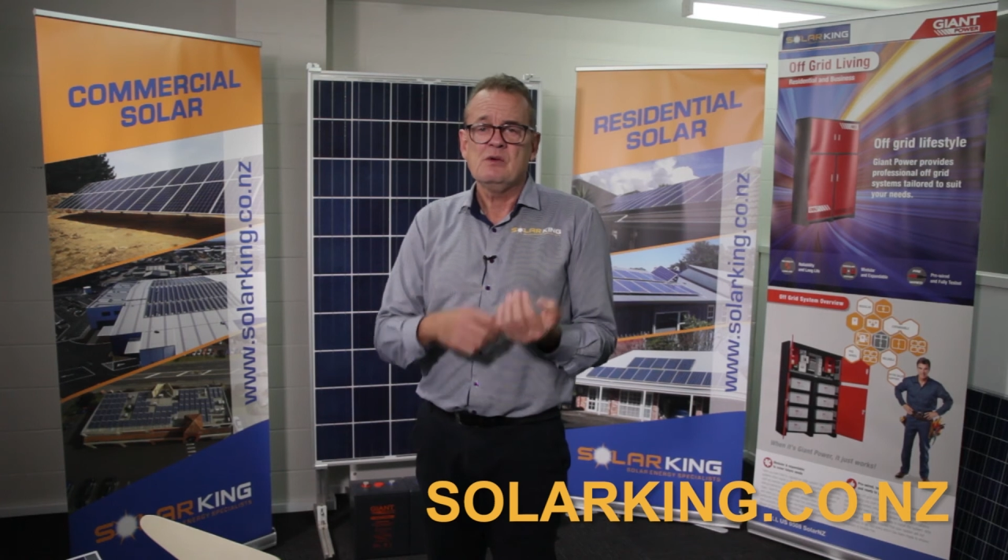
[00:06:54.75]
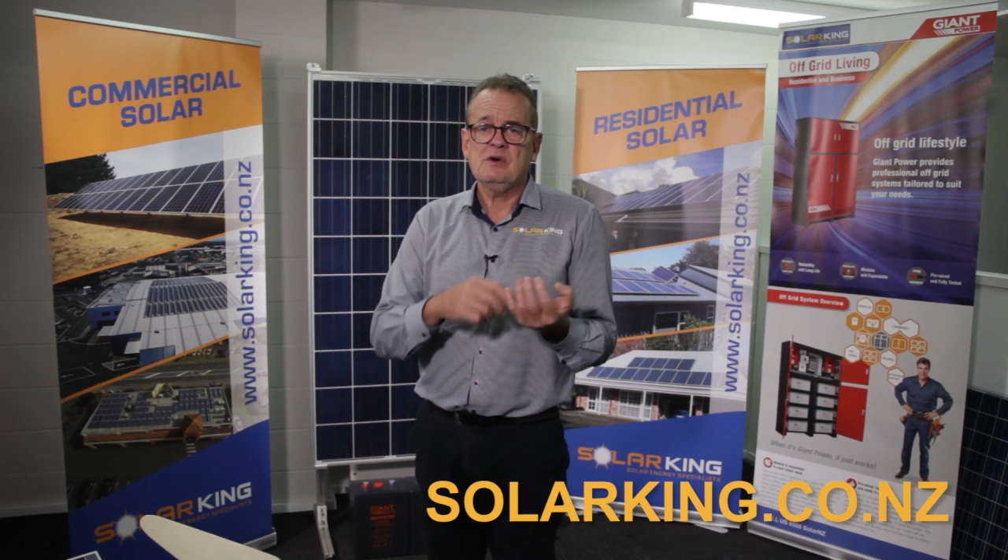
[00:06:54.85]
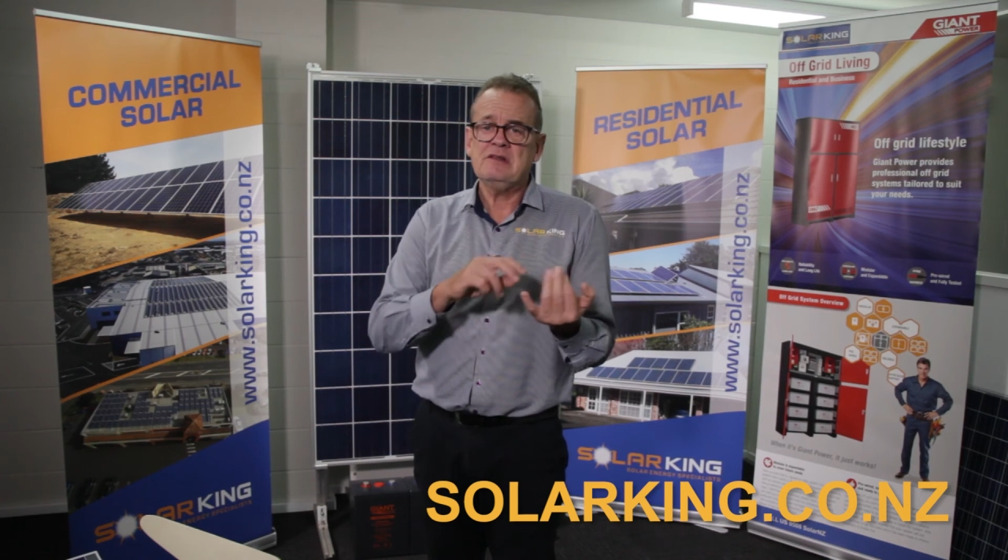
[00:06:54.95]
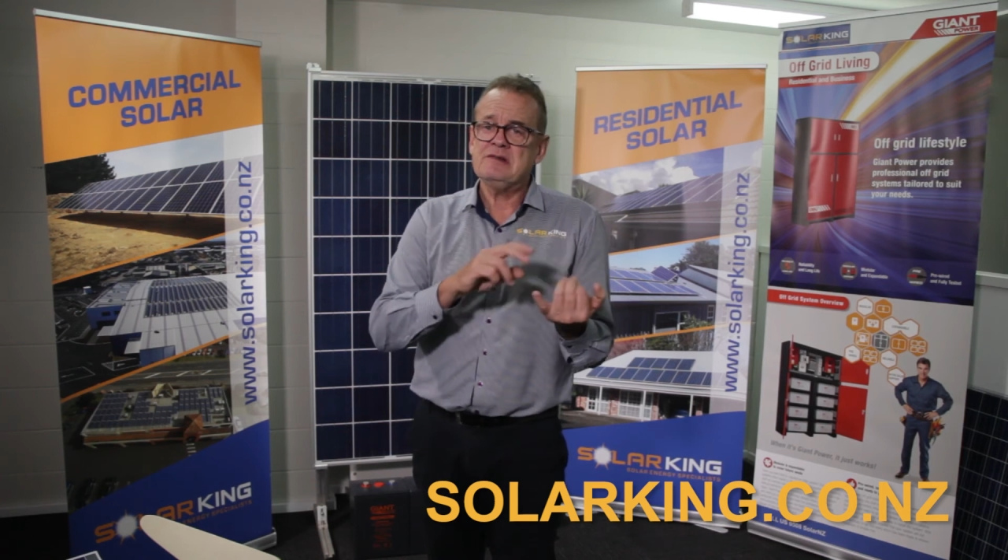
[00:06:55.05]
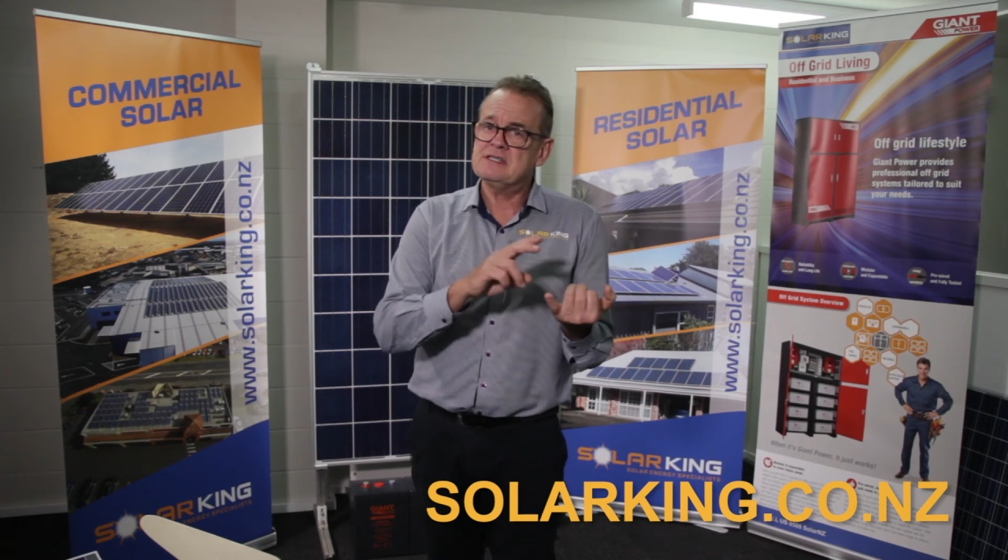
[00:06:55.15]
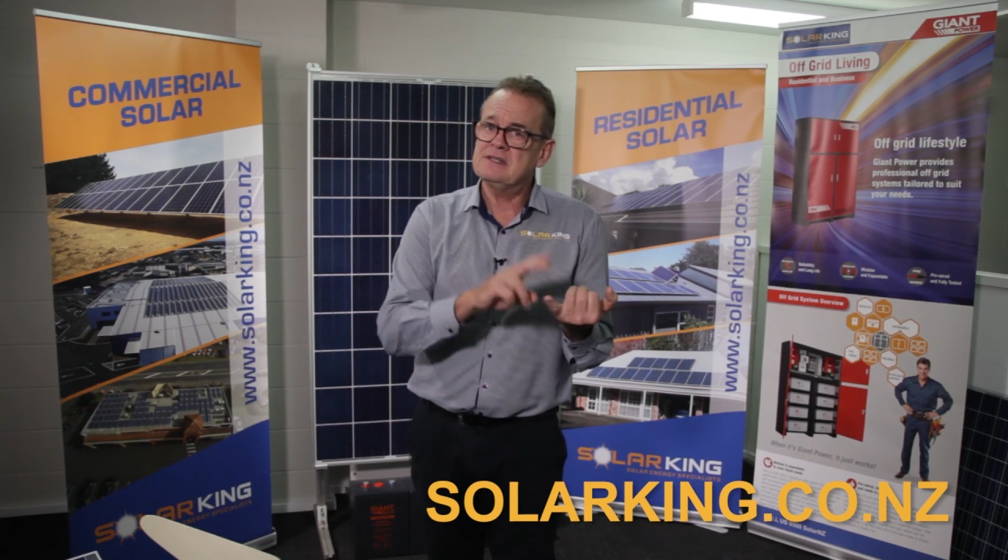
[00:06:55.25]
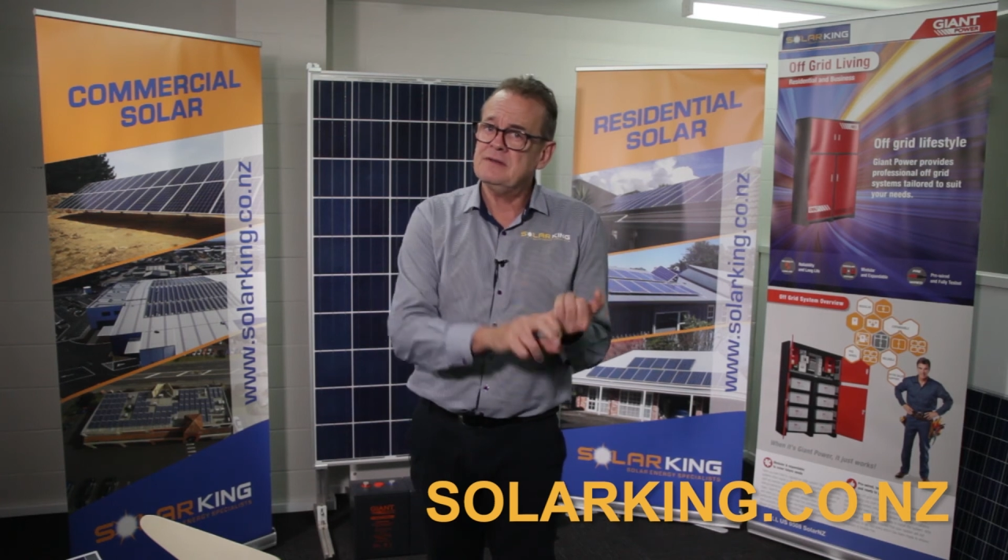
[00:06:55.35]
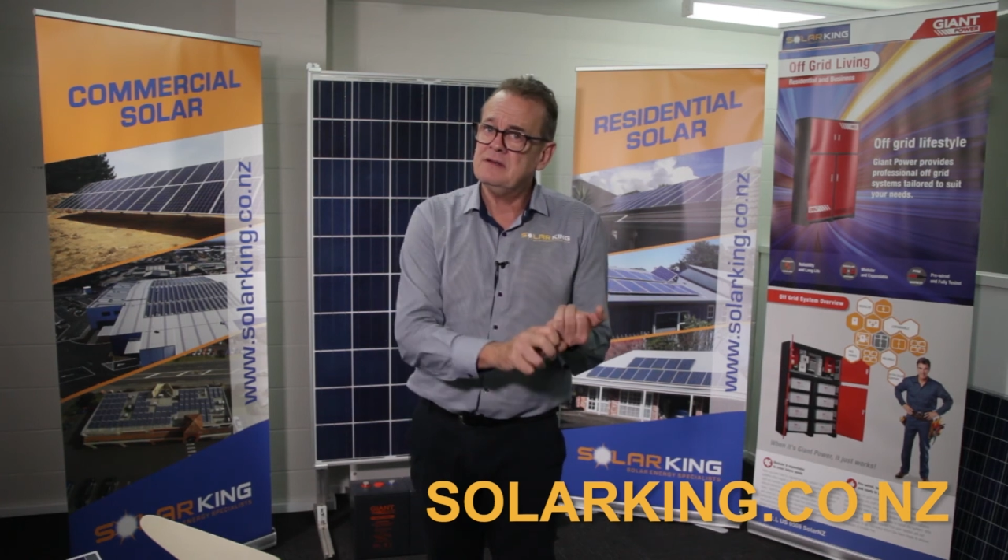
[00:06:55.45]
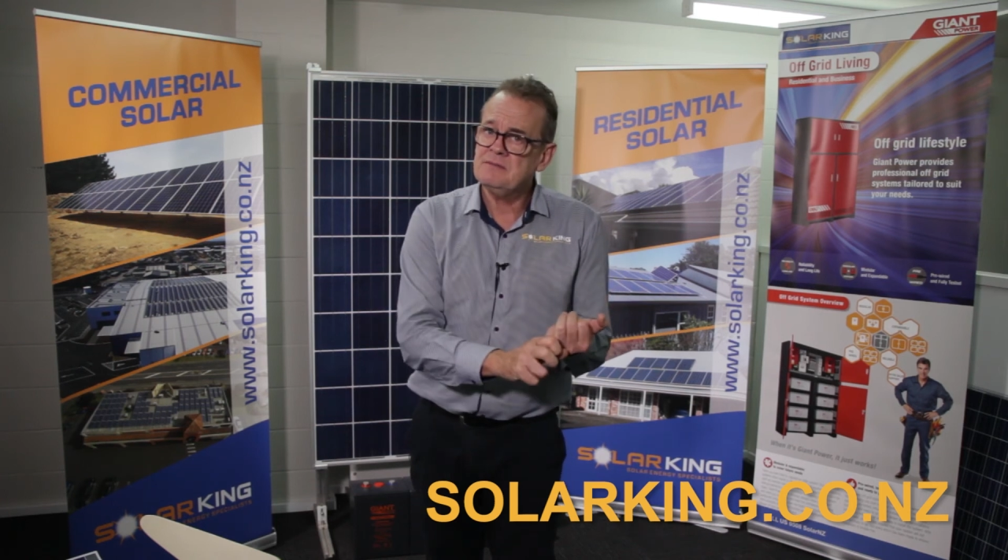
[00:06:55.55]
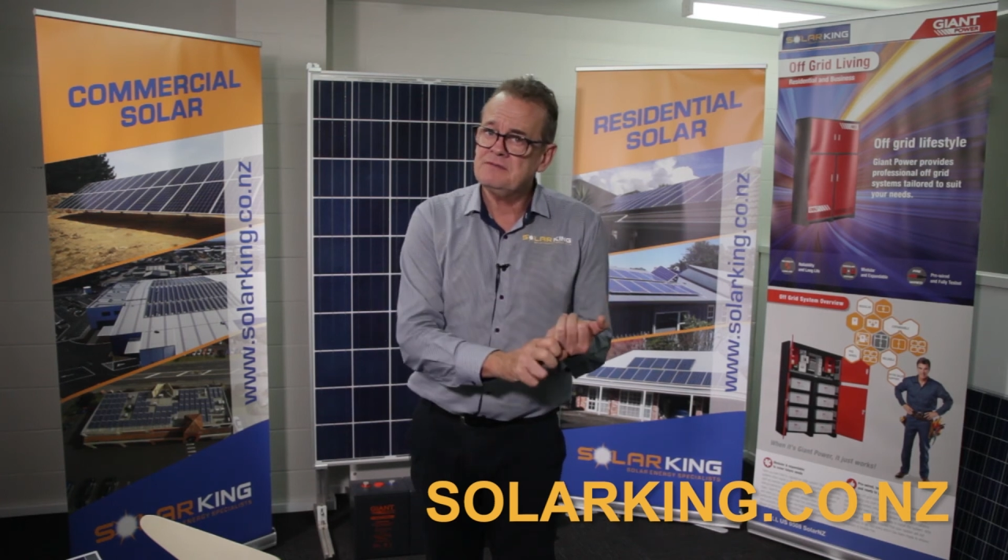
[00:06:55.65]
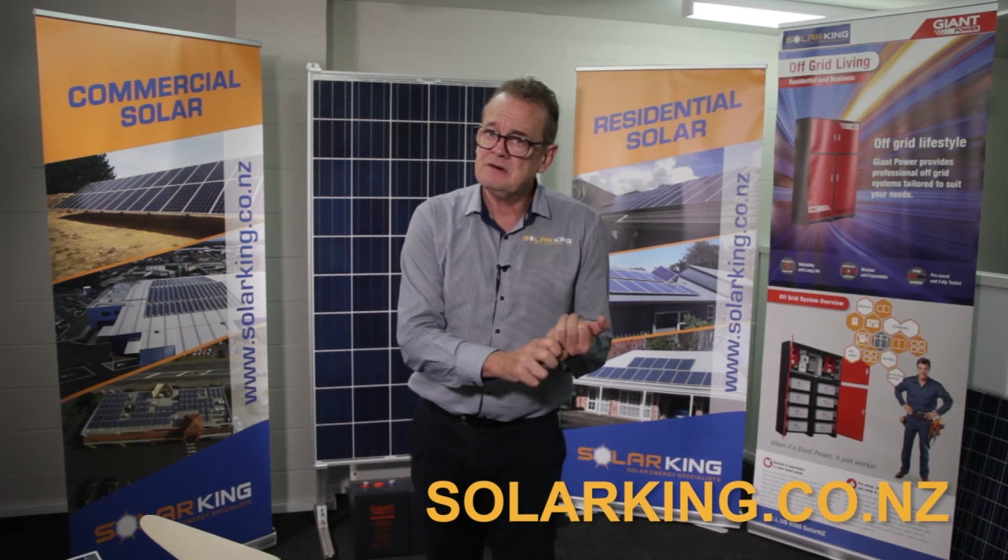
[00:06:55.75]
whether it's lithium